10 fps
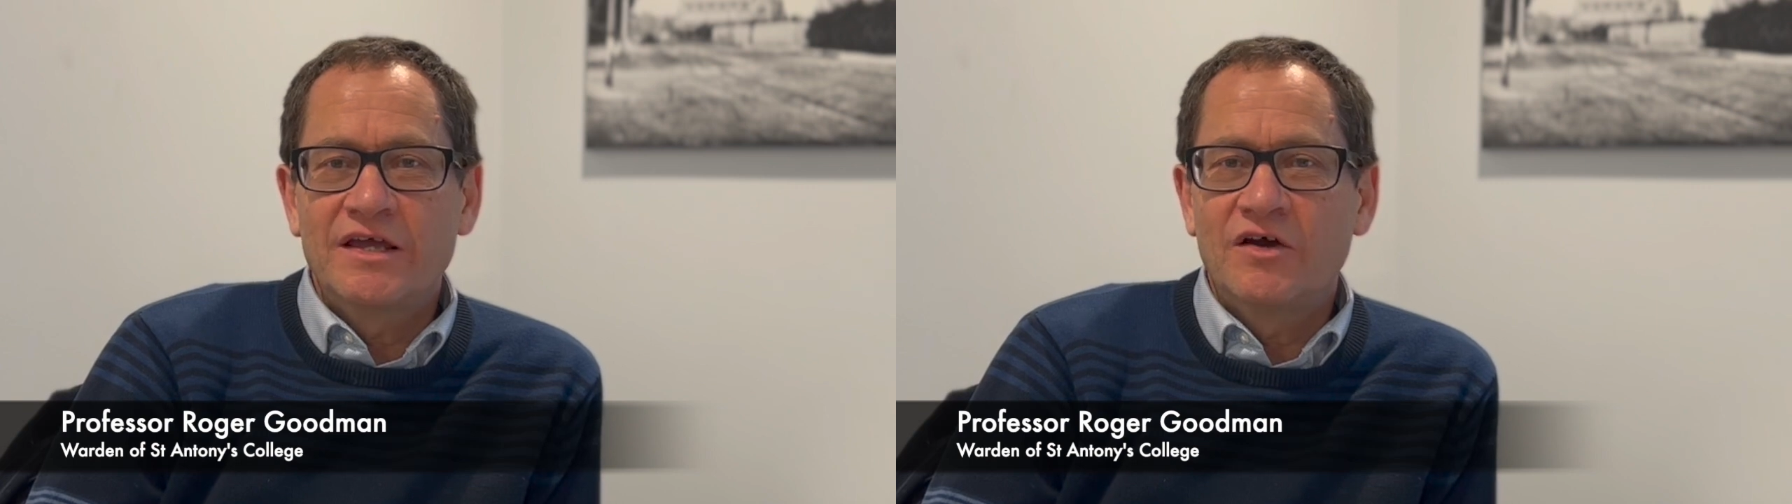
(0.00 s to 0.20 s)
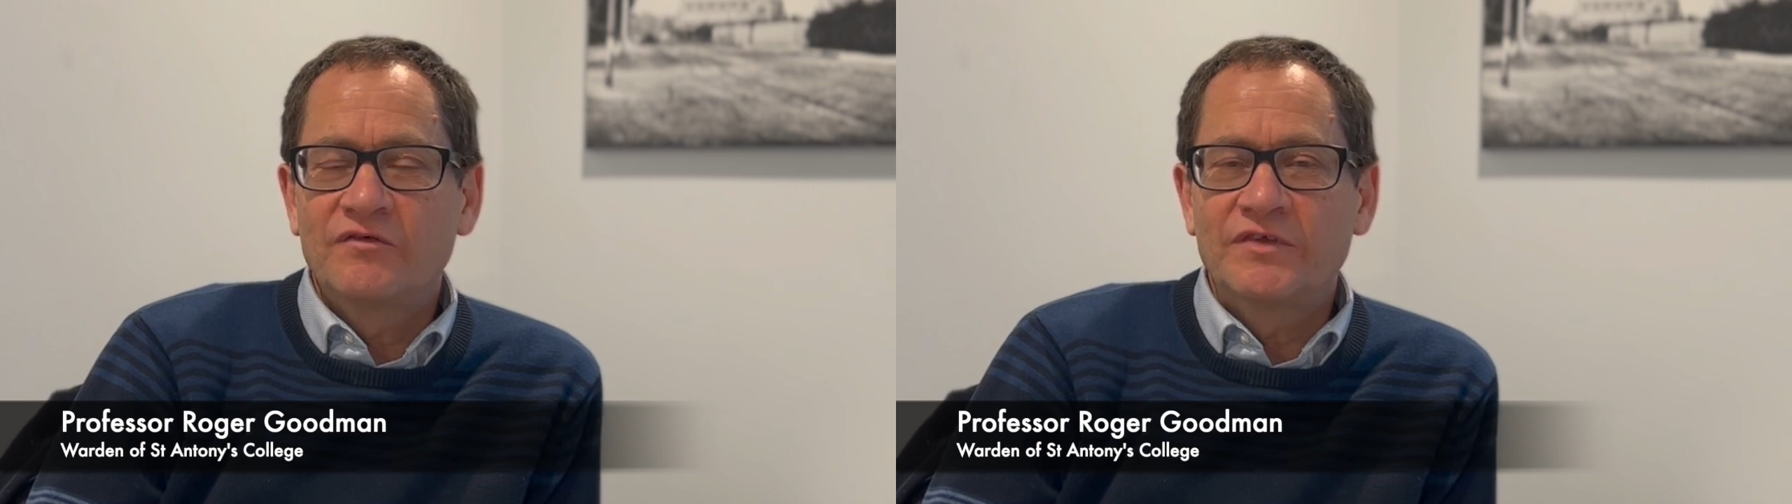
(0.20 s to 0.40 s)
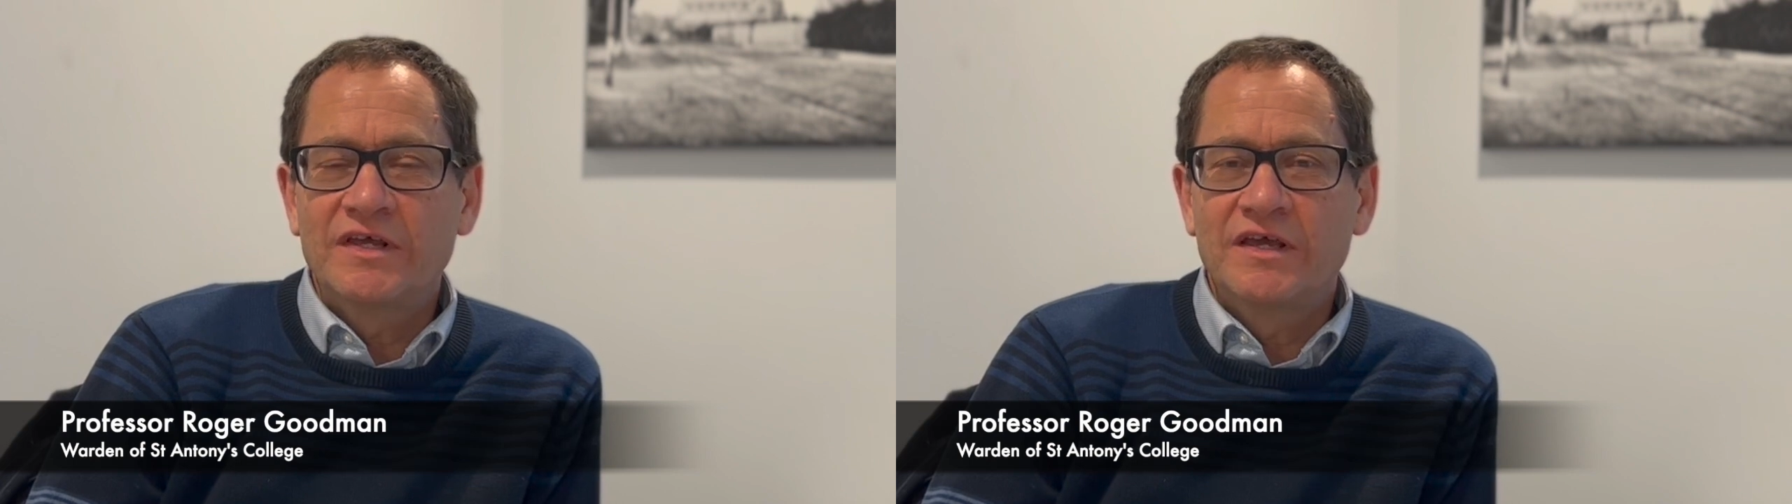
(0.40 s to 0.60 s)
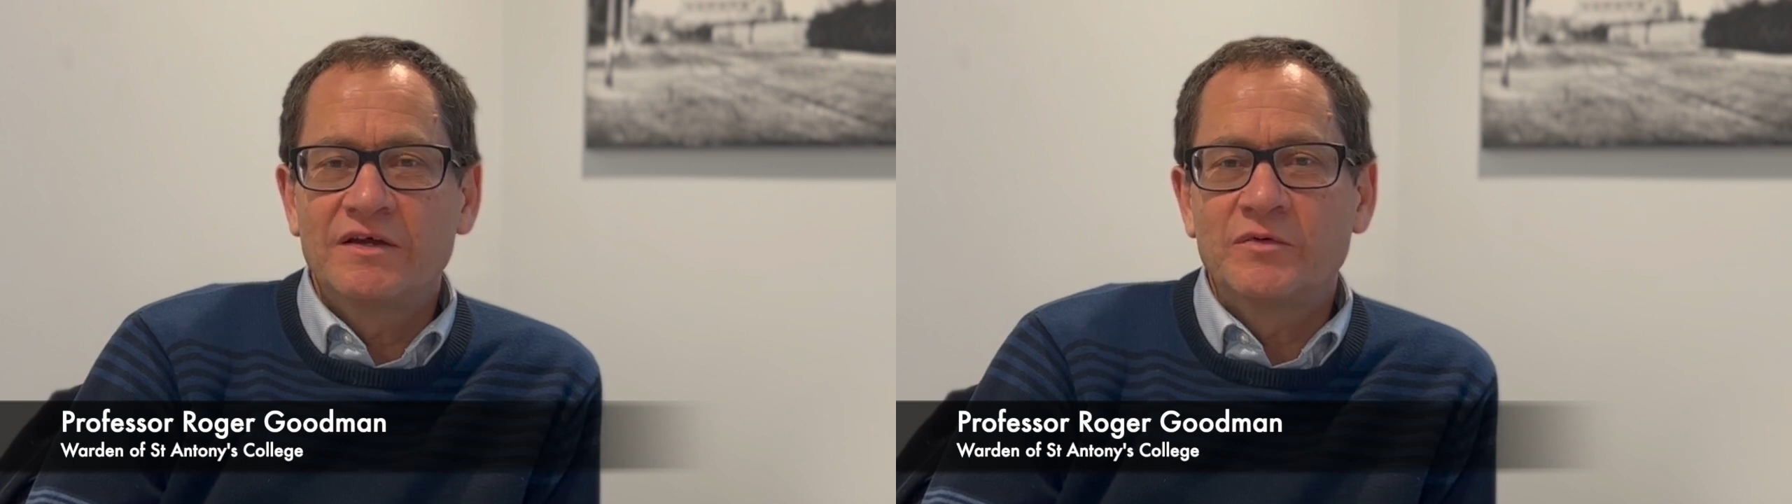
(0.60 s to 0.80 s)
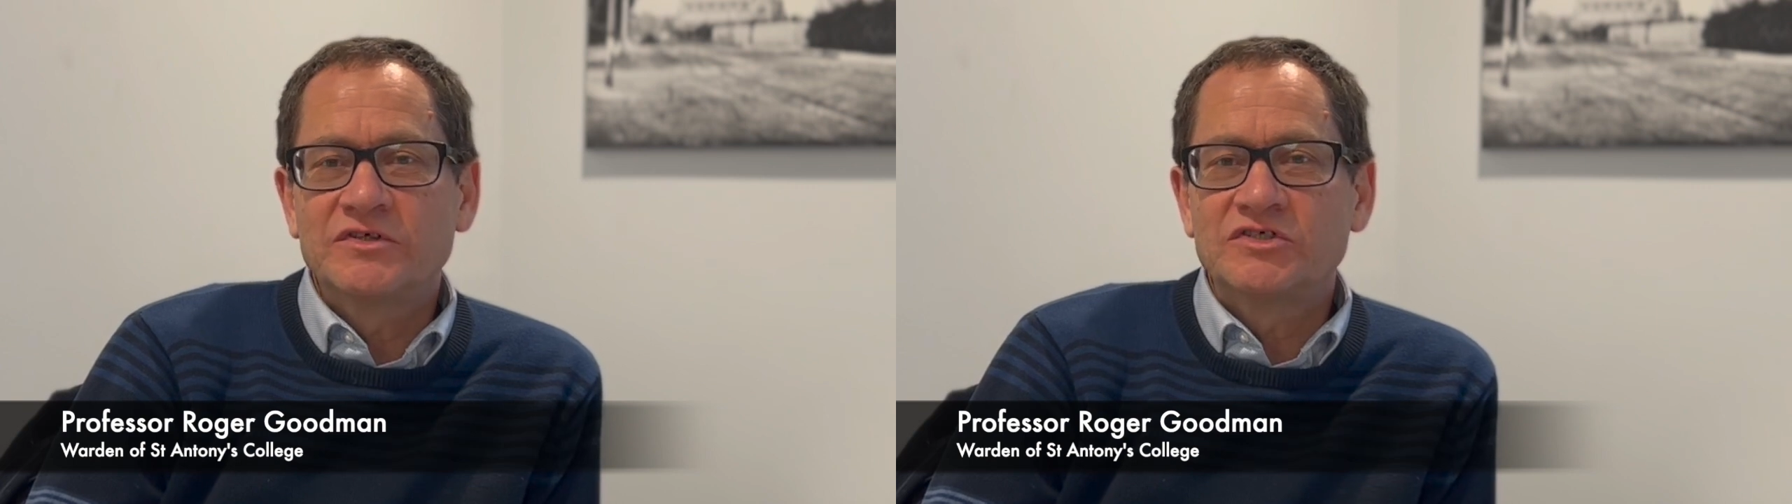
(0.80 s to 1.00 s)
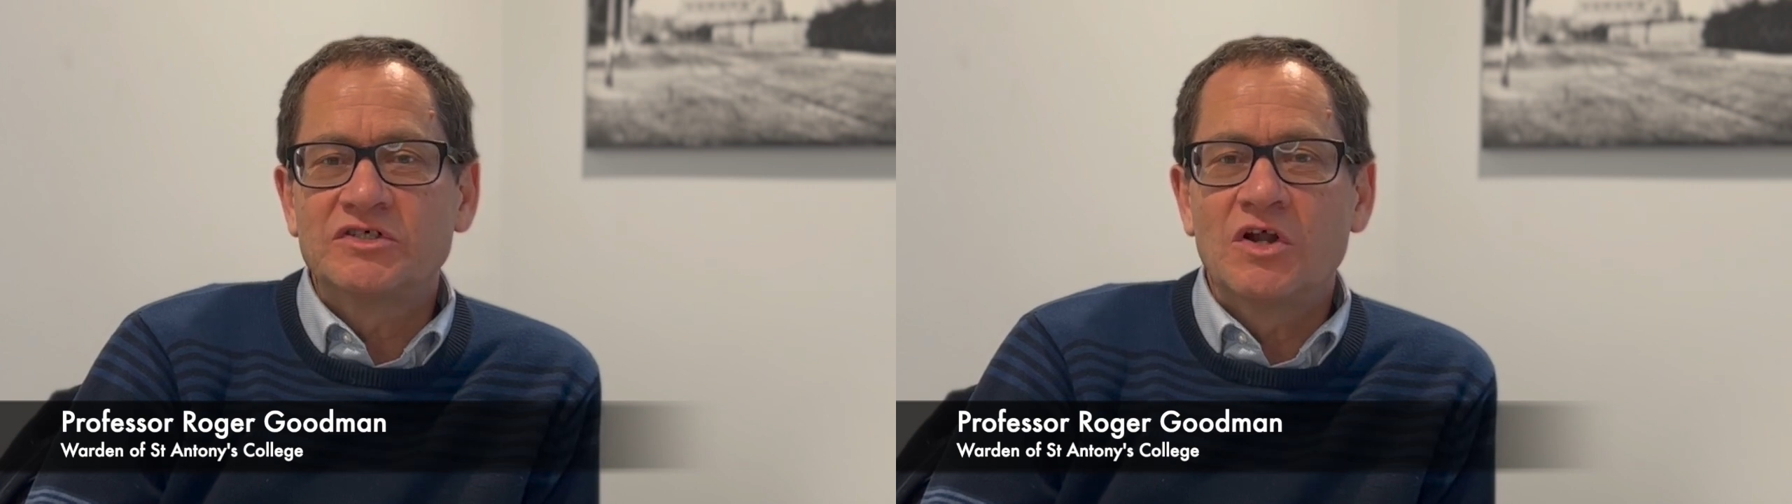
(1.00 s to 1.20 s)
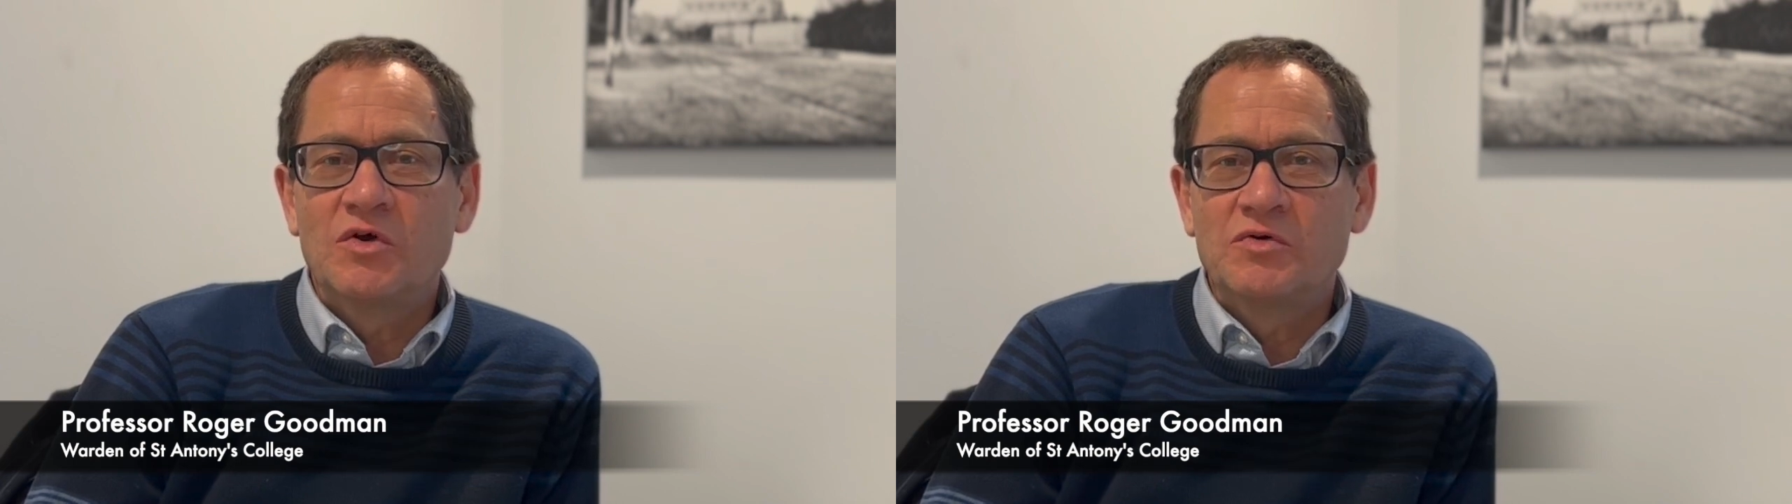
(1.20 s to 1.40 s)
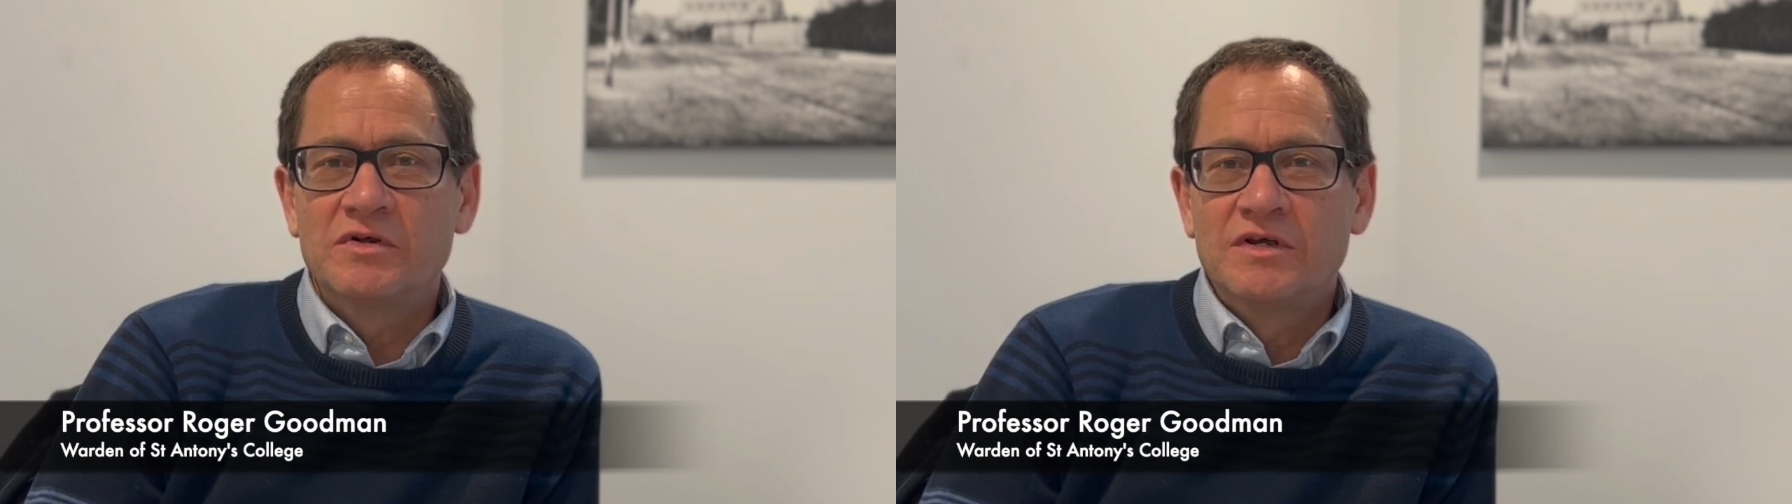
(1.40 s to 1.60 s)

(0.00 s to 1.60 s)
of the year, with snow